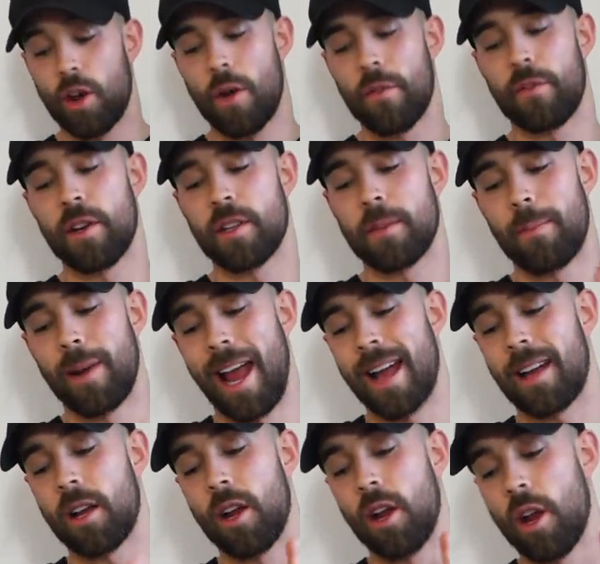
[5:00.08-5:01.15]
Converse
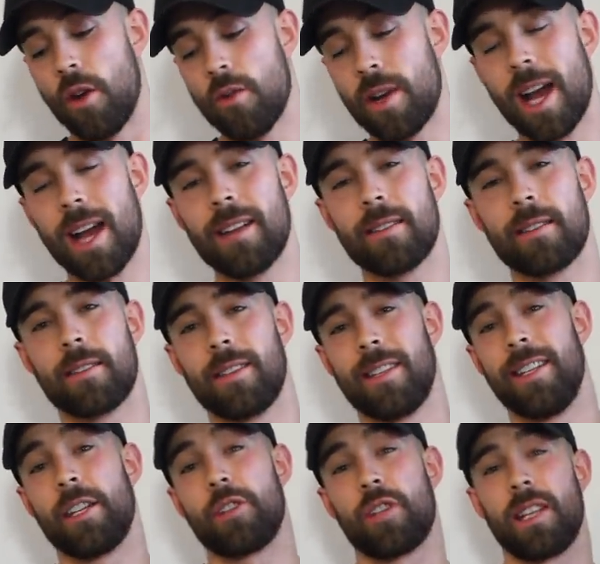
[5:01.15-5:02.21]
black low cuts.
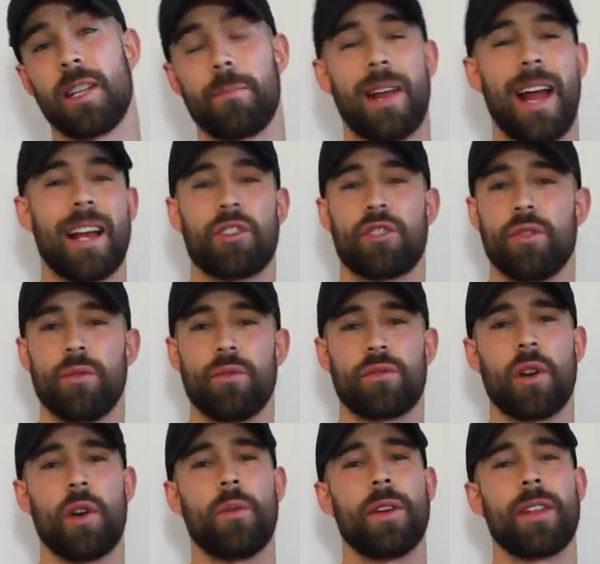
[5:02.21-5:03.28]
Literally black shoes
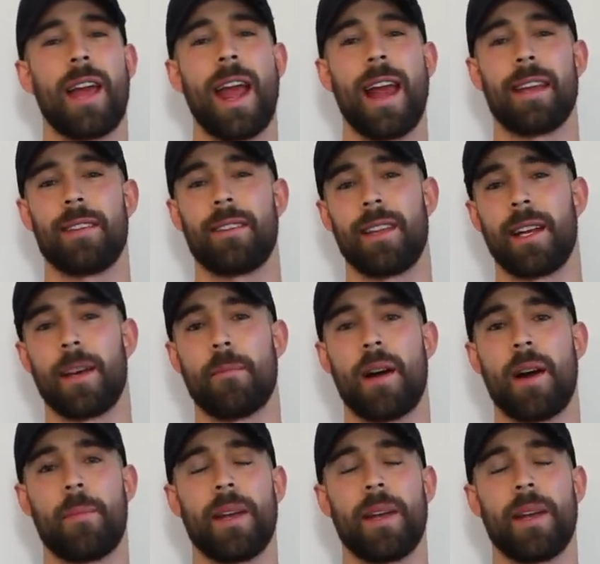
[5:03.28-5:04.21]
go with anything in my